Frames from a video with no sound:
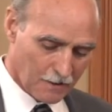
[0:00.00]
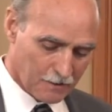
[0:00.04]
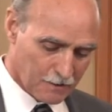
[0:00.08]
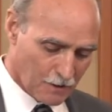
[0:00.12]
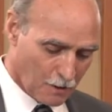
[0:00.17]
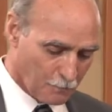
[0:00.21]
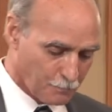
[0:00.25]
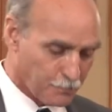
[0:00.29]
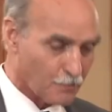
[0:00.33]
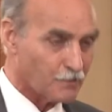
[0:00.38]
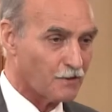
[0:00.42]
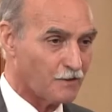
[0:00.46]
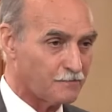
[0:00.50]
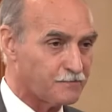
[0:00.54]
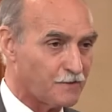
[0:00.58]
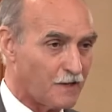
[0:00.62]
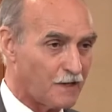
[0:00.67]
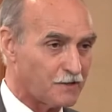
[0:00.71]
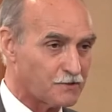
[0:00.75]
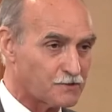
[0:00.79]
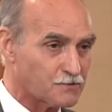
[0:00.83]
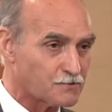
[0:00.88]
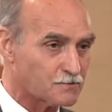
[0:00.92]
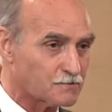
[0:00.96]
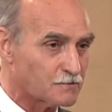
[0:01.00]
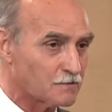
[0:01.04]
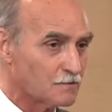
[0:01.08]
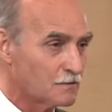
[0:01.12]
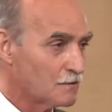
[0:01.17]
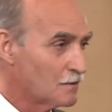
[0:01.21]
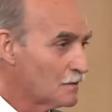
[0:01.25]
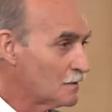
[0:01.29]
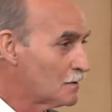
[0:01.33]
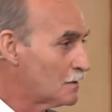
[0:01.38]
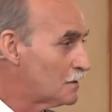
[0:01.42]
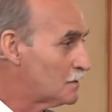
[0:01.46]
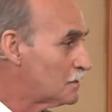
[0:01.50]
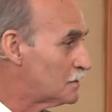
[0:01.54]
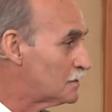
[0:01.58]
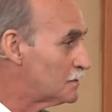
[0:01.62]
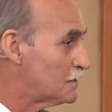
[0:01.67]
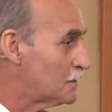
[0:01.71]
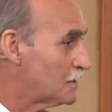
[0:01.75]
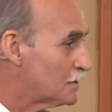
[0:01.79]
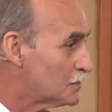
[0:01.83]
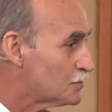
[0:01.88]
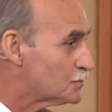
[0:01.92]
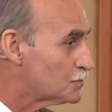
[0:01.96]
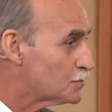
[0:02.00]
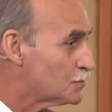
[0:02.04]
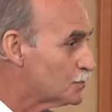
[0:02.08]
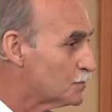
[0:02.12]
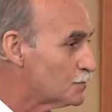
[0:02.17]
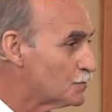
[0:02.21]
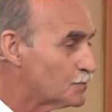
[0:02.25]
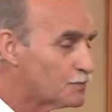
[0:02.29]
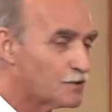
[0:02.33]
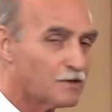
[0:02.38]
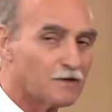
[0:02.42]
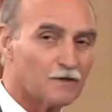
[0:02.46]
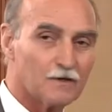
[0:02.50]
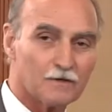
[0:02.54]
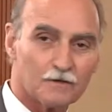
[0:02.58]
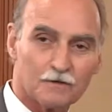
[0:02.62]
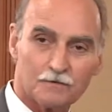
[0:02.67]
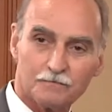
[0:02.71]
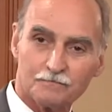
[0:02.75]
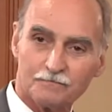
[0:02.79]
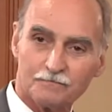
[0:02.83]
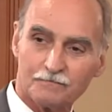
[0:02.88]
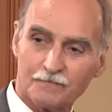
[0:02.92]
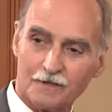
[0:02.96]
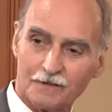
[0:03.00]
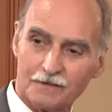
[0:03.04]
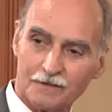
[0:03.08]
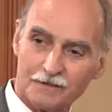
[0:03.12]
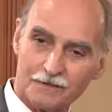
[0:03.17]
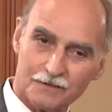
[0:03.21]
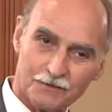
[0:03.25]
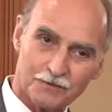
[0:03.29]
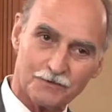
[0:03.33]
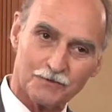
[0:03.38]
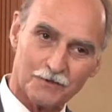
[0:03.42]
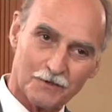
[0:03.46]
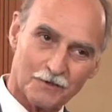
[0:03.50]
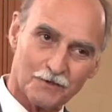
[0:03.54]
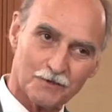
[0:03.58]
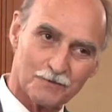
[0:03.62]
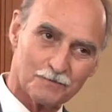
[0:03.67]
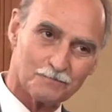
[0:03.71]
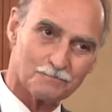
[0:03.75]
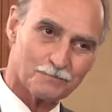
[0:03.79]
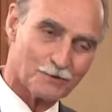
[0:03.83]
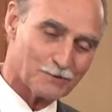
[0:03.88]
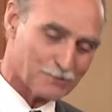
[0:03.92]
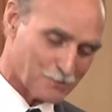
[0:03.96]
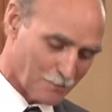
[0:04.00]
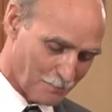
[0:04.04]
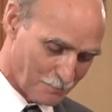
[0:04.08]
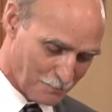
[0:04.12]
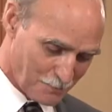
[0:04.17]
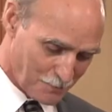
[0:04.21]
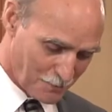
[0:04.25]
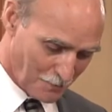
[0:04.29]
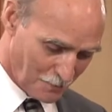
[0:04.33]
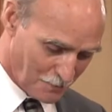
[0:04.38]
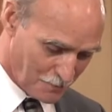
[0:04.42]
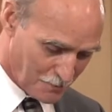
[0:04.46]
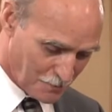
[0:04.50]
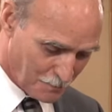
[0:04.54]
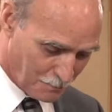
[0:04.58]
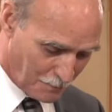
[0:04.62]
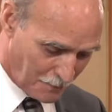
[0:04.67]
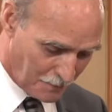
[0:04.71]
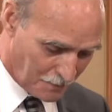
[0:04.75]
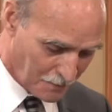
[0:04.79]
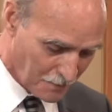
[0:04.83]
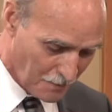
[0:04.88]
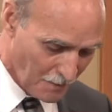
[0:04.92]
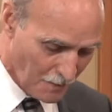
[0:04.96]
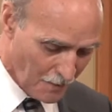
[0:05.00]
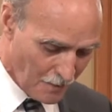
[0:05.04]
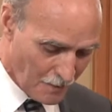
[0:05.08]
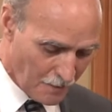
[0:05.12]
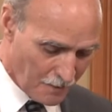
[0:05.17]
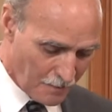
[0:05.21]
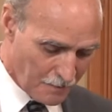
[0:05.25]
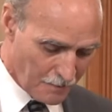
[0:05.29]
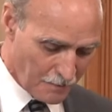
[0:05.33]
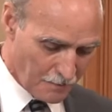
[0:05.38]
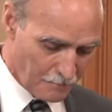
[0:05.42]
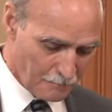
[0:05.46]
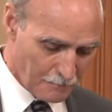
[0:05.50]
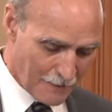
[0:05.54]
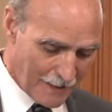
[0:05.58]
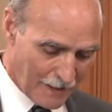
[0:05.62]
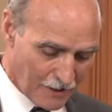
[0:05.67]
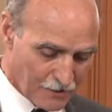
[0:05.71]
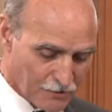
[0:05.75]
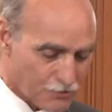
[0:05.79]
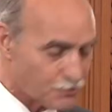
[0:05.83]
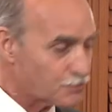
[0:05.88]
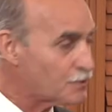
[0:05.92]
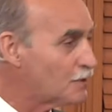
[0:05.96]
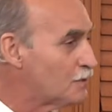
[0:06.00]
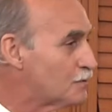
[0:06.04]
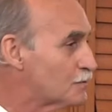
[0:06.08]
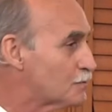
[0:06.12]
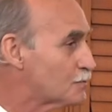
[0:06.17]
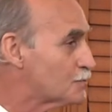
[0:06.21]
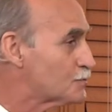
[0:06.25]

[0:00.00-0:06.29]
a number of us uh, into their uh, into their bosom, so to speak, um, as senior